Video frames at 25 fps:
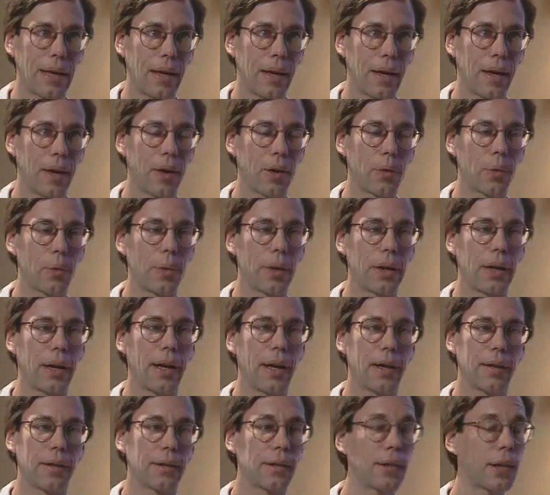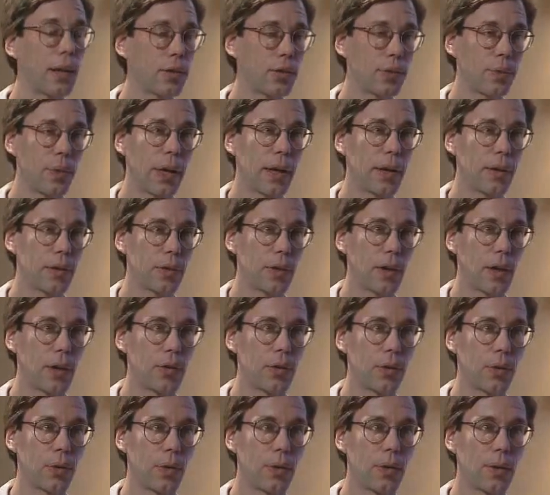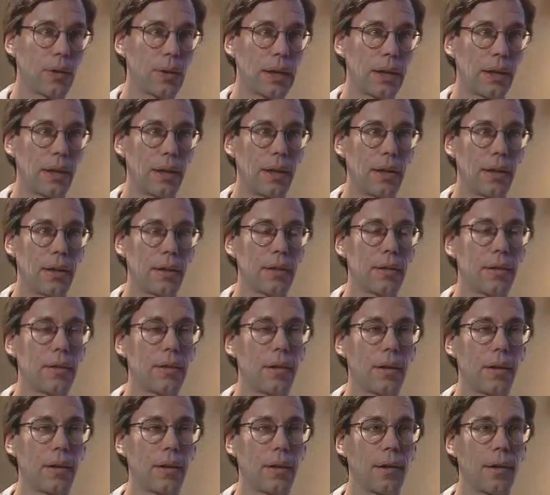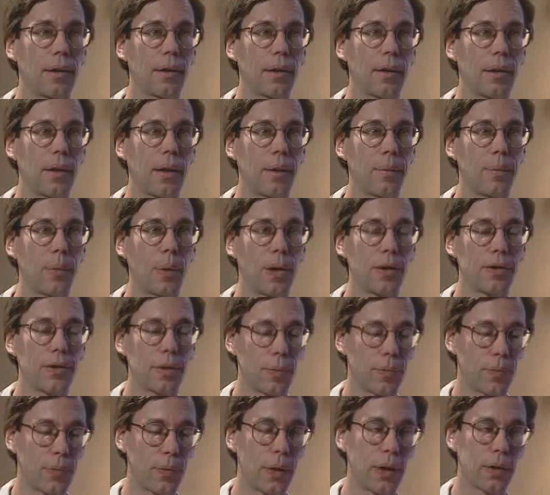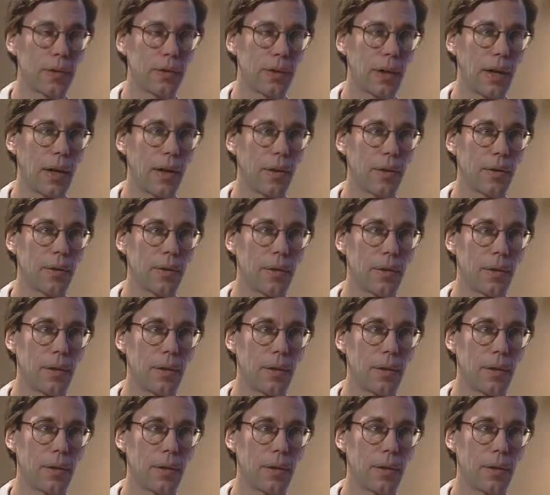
out when I had the test flight schedule, and I brought some friends out